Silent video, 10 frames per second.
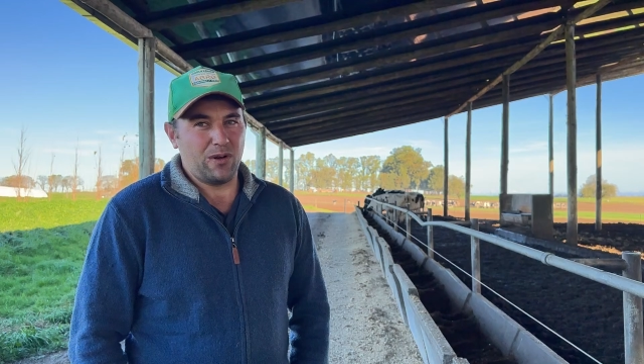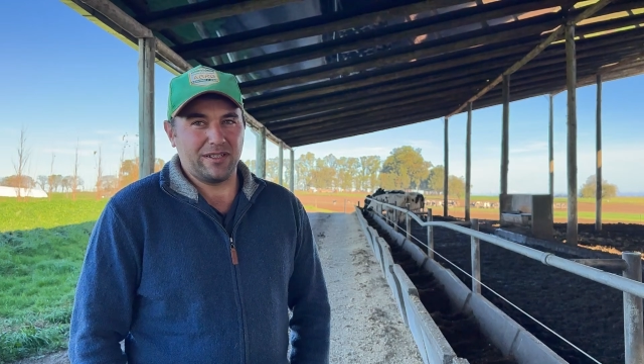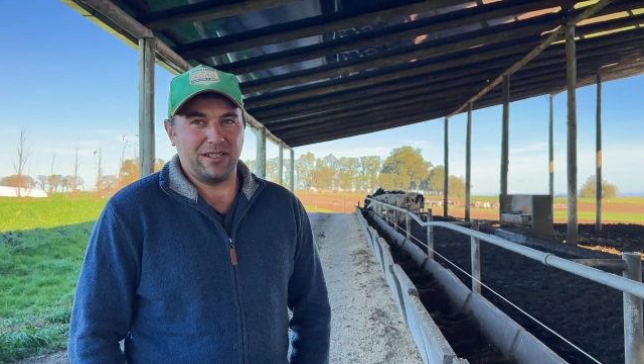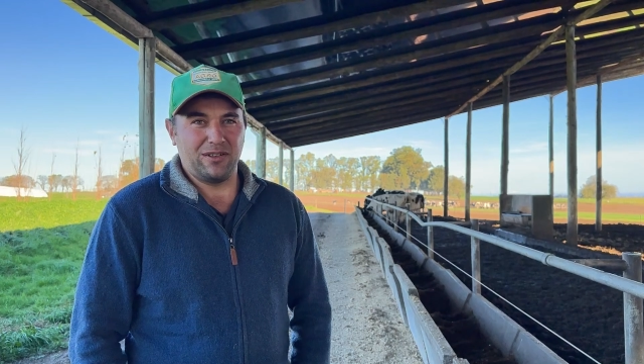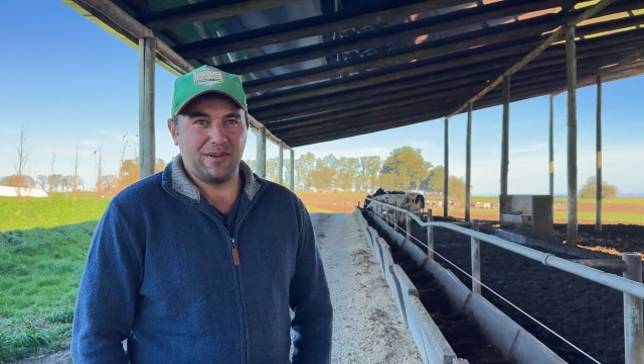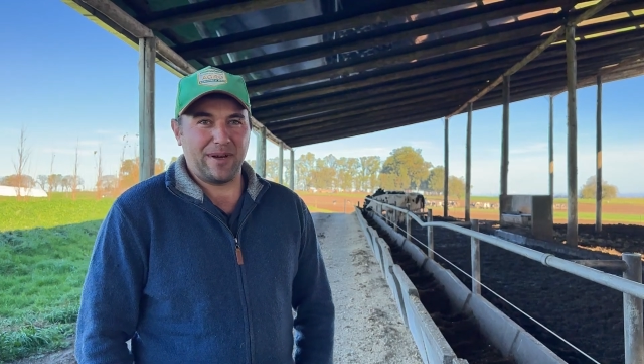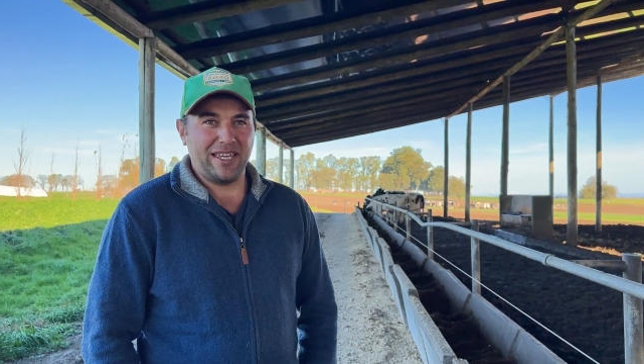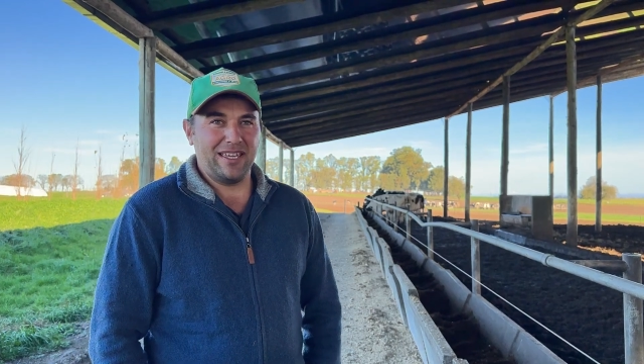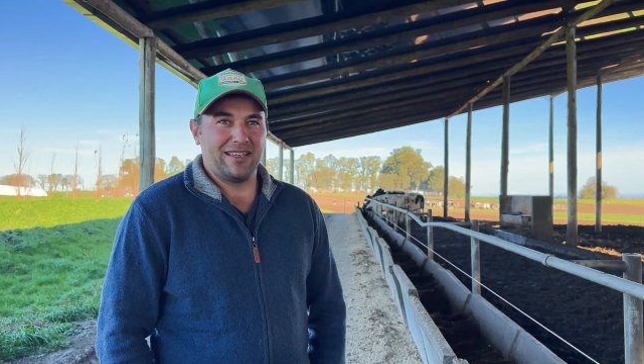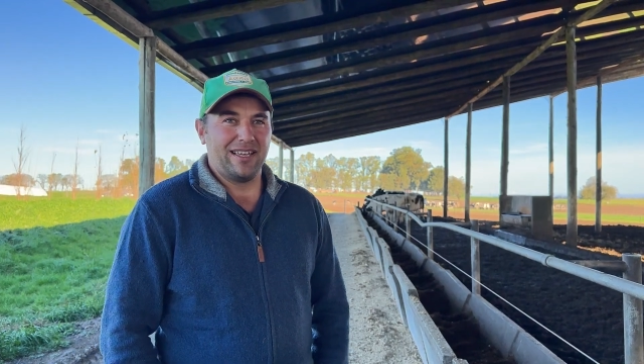we try to make a
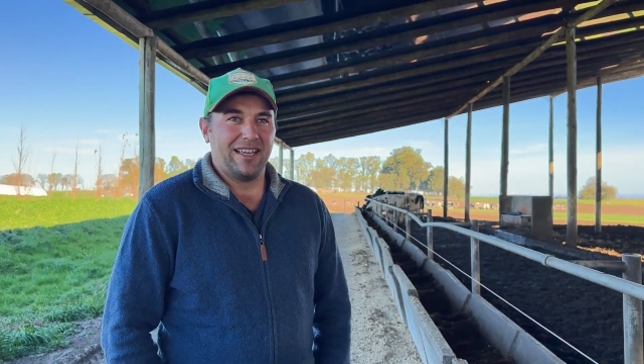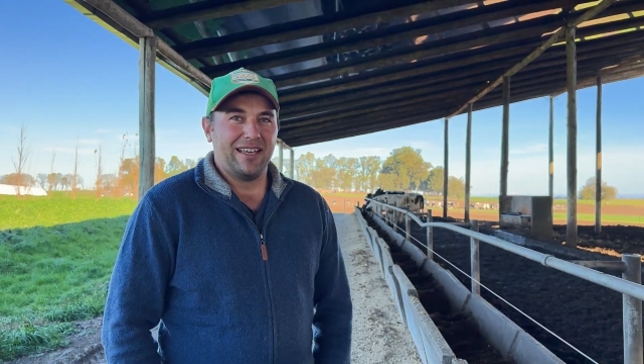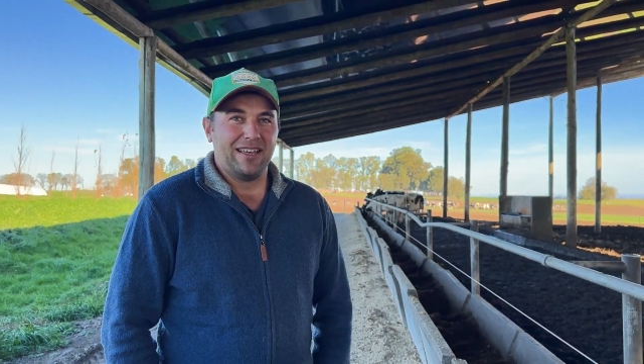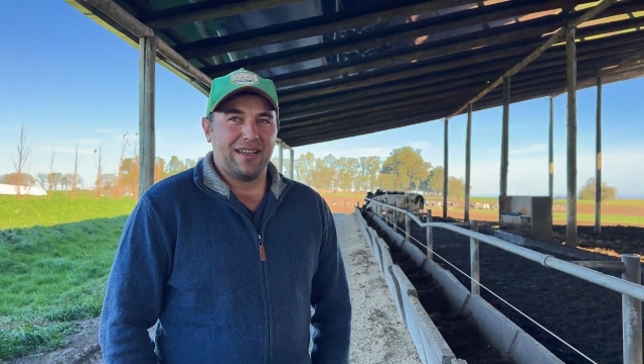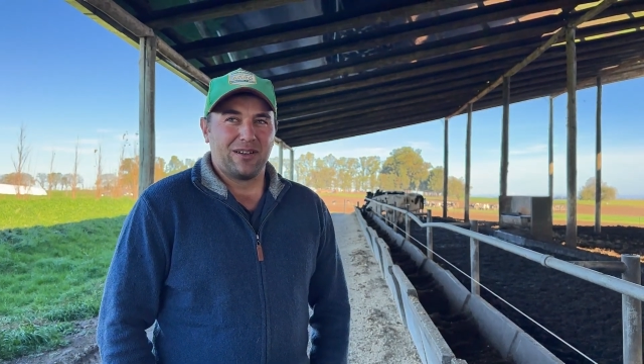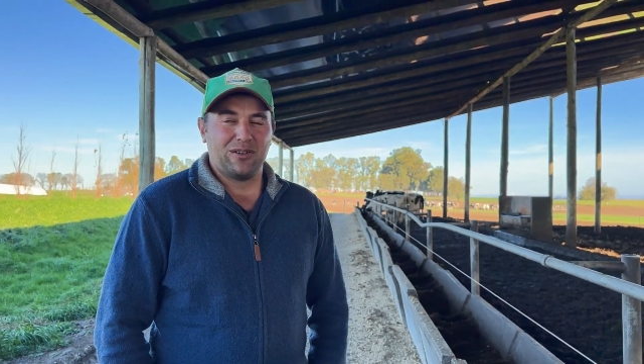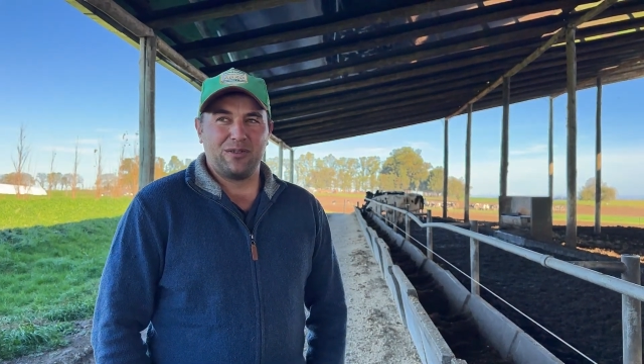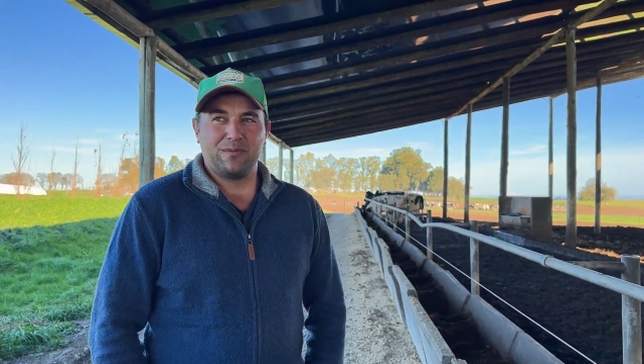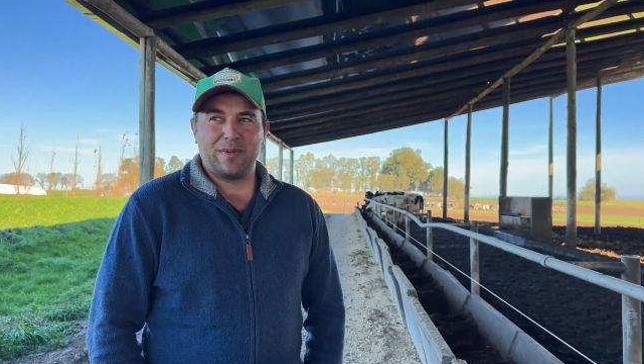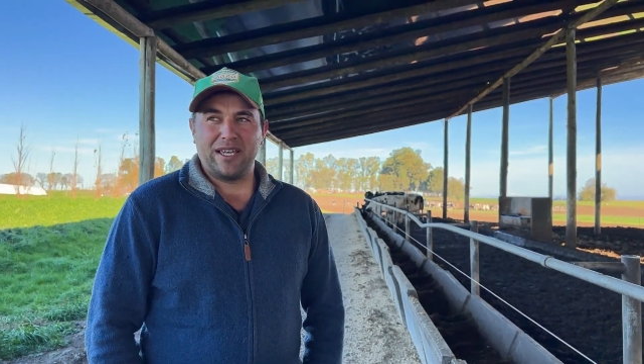mix that is moist
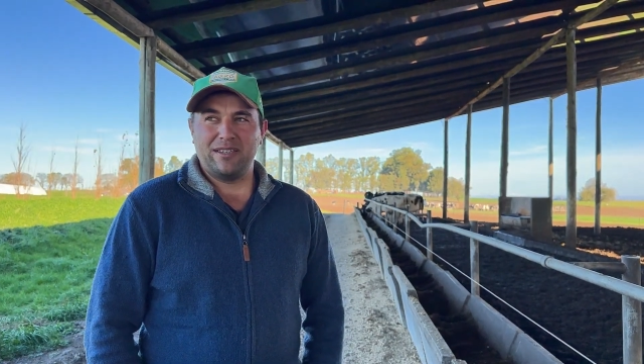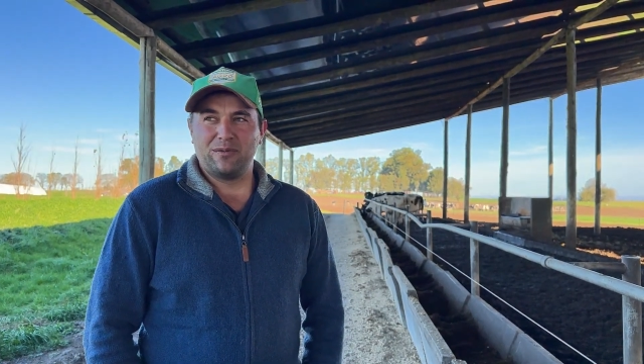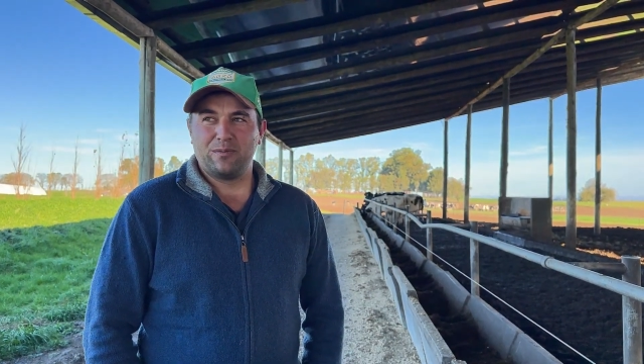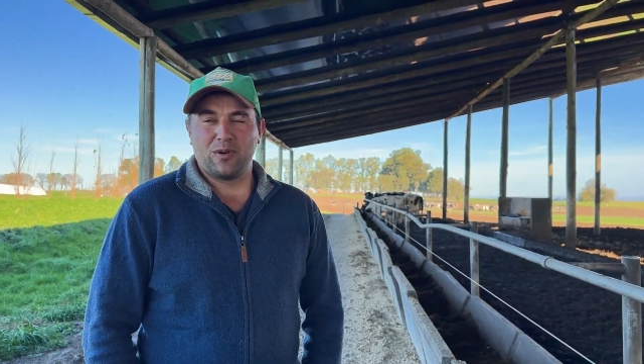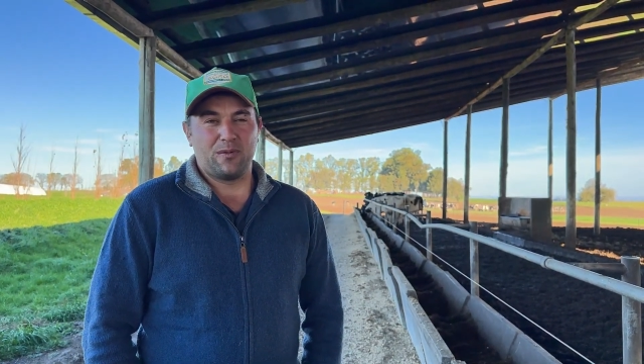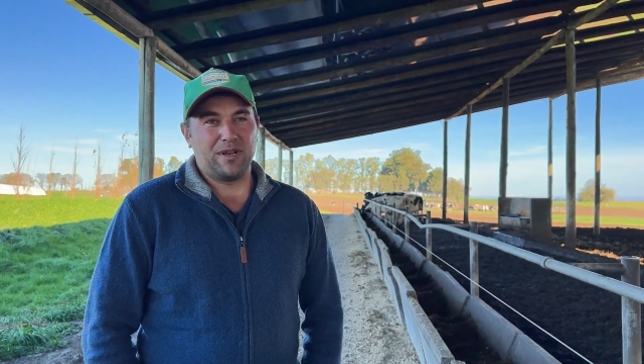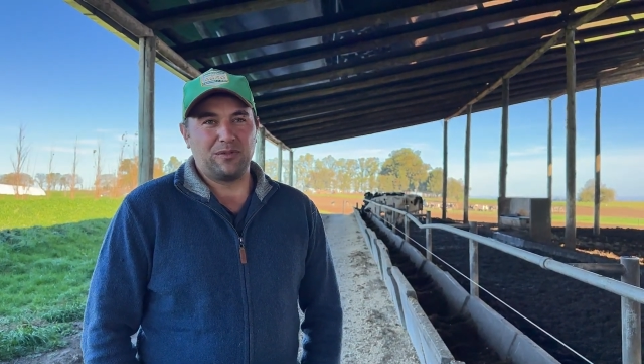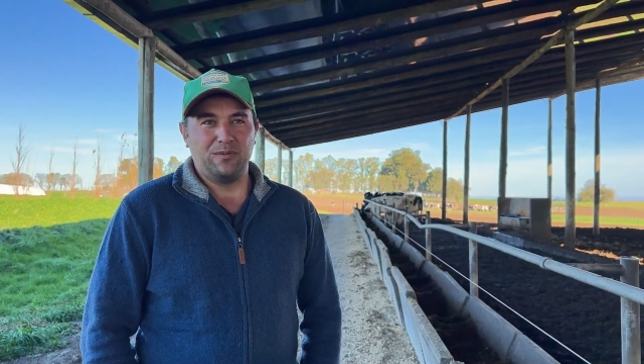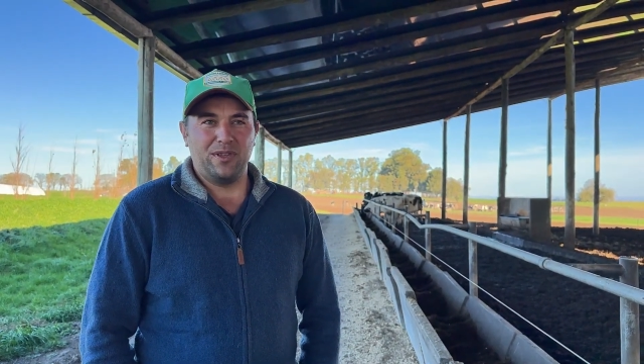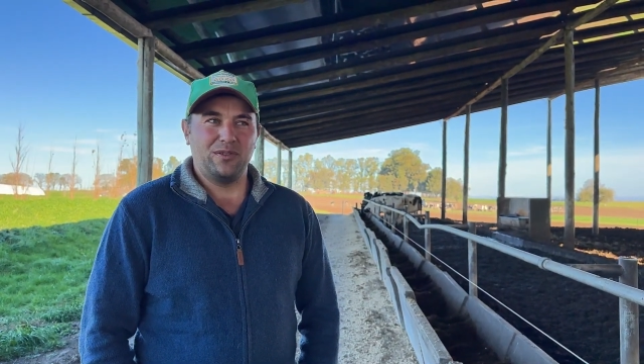and that looks
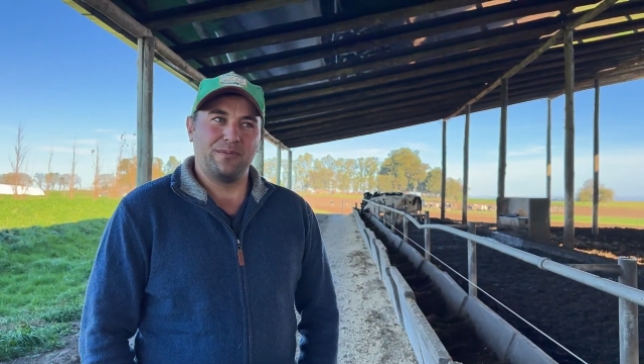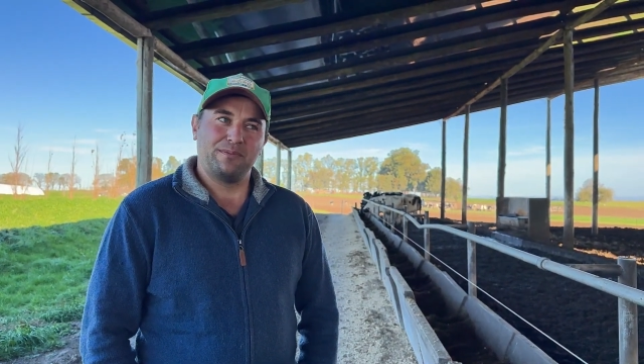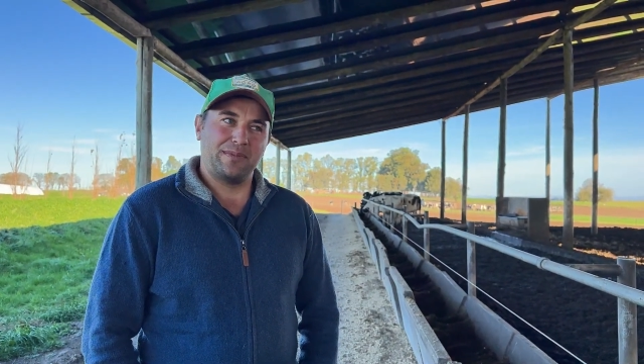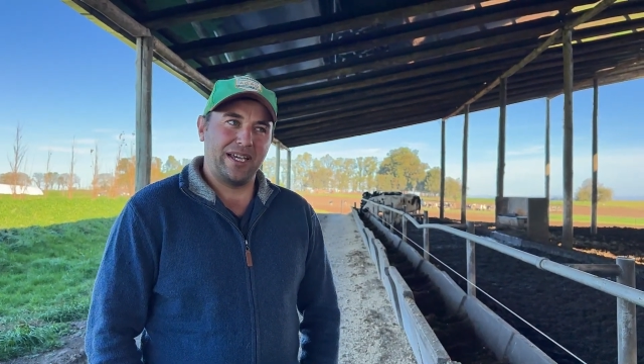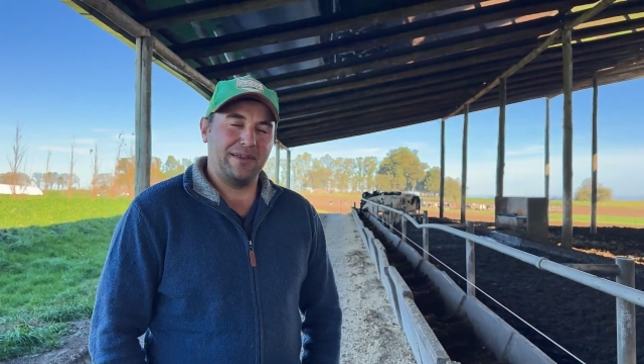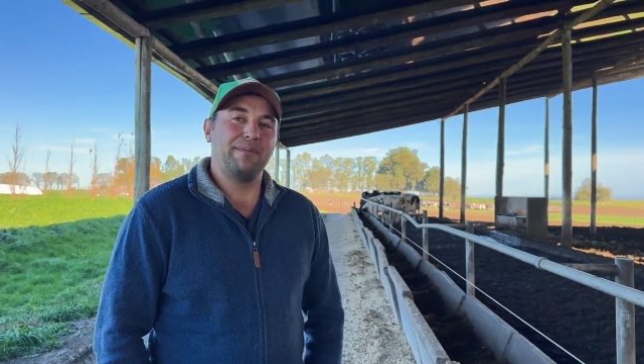good in the feeder.